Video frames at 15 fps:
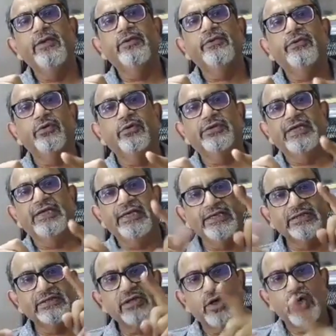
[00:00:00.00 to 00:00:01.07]
So that
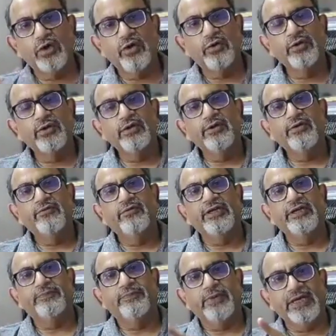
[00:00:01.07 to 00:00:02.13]
is how when
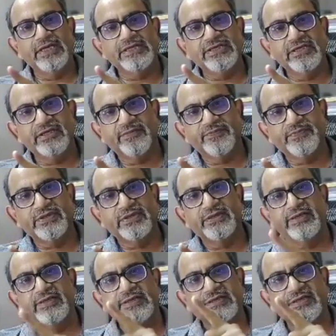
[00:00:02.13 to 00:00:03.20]
a partial rupture
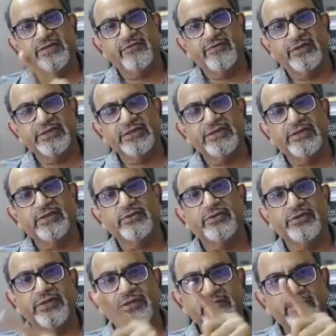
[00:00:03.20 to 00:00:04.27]
is converted into
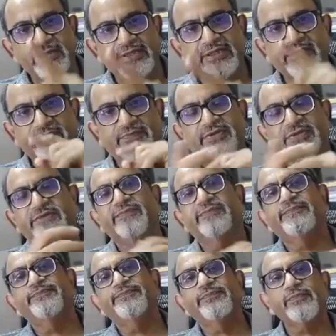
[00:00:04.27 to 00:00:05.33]
a complete rupture.
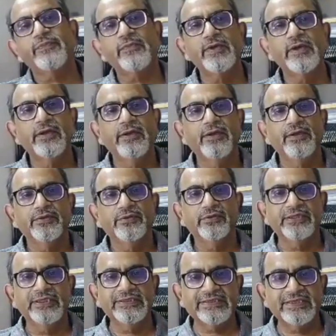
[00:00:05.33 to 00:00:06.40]
So
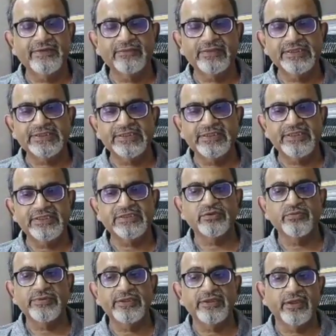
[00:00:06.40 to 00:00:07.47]
this temptation needs
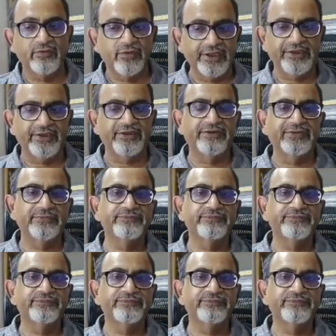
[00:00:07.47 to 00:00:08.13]
to be avoided.